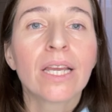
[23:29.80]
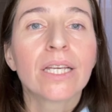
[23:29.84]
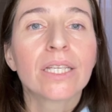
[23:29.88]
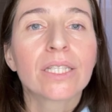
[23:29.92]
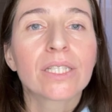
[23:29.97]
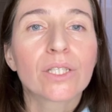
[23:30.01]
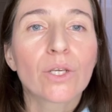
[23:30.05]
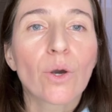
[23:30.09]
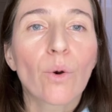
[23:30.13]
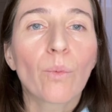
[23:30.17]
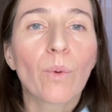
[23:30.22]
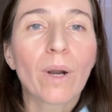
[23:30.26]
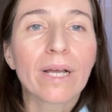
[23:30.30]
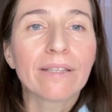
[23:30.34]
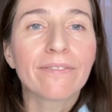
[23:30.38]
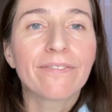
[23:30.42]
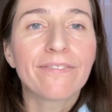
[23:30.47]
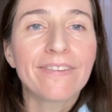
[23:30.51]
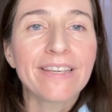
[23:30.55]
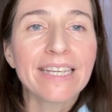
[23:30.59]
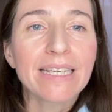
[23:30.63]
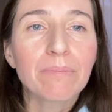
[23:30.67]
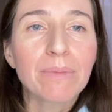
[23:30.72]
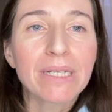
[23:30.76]
So while
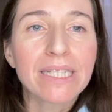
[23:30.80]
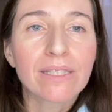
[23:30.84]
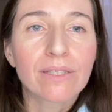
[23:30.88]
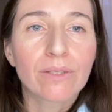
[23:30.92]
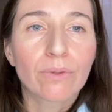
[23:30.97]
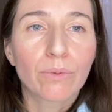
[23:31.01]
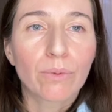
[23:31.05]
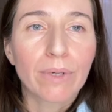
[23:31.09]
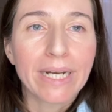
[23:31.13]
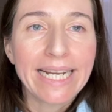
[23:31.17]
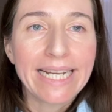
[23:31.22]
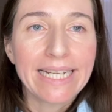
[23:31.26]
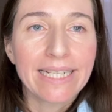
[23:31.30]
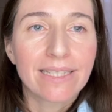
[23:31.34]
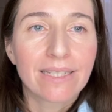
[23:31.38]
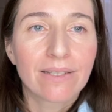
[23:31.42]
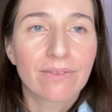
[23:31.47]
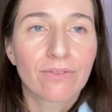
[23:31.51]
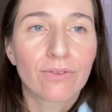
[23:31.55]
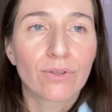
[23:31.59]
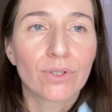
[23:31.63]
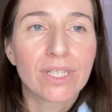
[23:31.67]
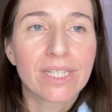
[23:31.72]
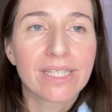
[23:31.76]
Figma is great
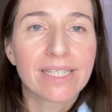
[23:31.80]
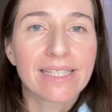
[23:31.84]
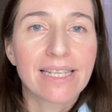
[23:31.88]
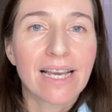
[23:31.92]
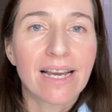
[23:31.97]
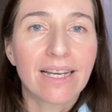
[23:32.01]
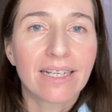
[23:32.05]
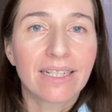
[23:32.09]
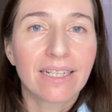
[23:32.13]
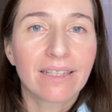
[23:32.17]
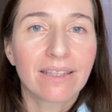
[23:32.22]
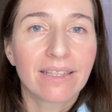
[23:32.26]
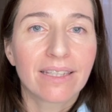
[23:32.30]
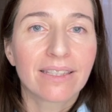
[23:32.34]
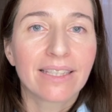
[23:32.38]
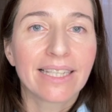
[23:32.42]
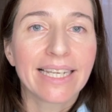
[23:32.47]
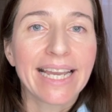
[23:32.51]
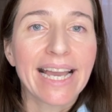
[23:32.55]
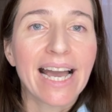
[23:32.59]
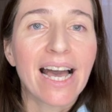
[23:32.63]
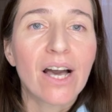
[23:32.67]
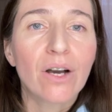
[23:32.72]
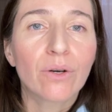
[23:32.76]
for designing the
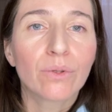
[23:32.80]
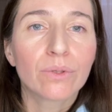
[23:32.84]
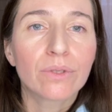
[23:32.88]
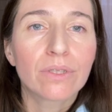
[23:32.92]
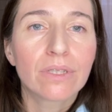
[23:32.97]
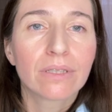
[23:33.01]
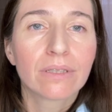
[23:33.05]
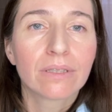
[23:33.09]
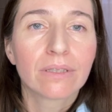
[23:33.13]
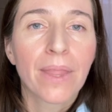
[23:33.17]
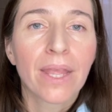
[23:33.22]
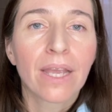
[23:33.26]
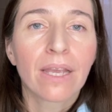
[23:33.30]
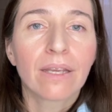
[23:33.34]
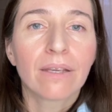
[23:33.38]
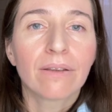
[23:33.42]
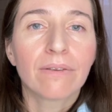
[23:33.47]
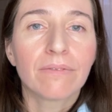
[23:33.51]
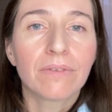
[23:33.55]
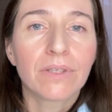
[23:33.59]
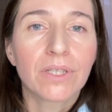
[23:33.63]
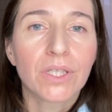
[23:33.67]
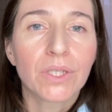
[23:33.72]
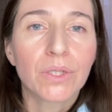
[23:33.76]
layout,
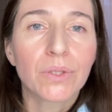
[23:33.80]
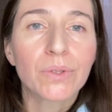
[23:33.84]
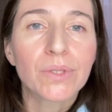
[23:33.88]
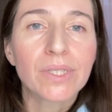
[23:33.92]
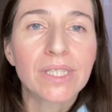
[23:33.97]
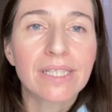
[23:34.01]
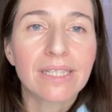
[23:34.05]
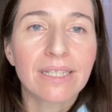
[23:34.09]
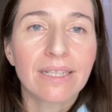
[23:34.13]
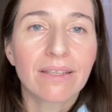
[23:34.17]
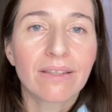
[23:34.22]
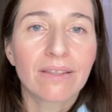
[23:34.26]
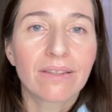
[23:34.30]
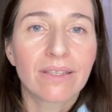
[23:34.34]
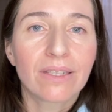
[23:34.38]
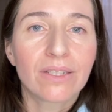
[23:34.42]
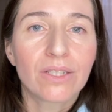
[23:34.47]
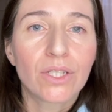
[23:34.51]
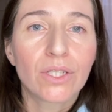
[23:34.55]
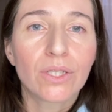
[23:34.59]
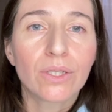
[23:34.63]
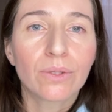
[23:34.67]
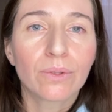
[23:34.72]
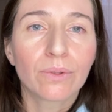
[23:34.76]
Viewst is the
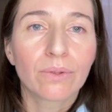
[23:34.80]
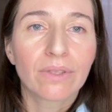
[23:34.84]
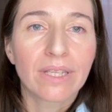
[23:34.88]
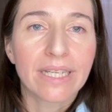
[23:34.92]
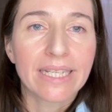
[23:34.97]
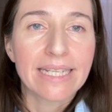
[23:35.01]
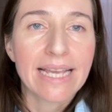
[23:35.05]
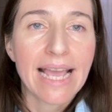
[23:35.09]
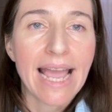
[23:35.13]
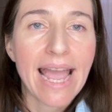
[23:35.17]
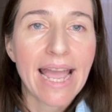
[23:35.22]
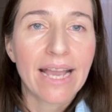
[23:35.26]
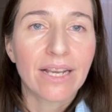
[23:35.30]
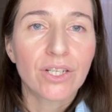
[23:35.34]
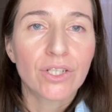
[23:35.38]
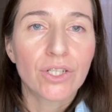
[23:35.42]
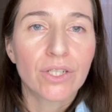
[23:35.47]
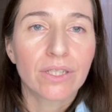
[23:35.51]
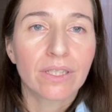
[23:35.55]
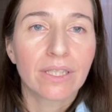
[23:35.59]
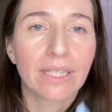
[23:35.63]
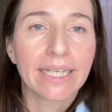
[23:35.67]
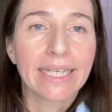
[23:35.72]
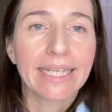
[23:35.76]
tool that
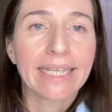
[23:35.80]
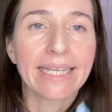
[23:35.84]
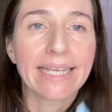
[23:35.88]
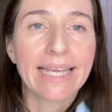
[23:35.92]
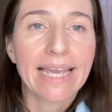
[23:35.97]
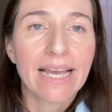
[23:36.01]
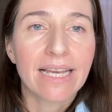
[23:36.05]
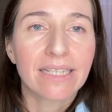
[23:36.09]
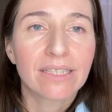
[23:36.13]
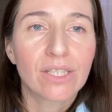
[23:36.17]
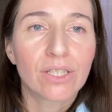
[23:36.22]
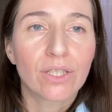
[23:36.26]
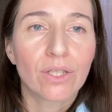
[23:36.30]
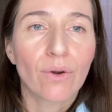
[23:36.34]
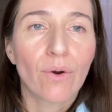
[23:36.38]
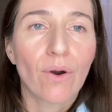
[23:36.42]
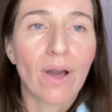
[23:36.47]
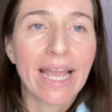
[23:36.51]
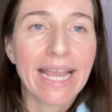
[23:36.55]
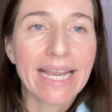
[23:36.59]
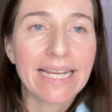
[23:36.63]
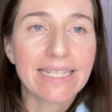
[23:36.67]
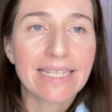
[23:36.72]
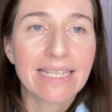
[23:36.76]
actually gets
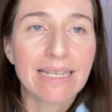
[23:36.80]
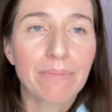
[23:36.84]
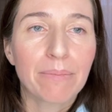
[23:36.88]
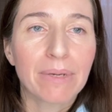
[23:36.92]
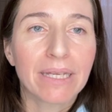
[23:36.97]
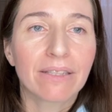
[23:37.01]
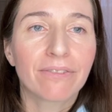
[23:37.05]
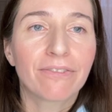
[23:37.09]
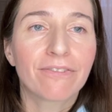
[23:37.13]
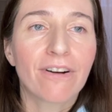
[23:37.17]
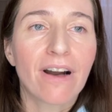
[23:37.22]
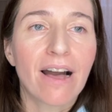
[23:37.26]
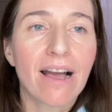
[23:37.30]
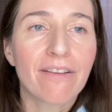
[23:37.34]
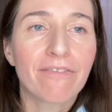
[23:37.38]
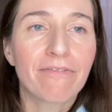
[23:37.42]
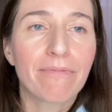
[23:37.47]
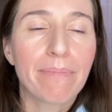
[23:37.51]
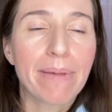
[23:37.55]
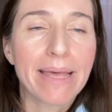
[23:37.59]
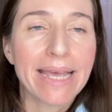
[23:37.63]
your HTML5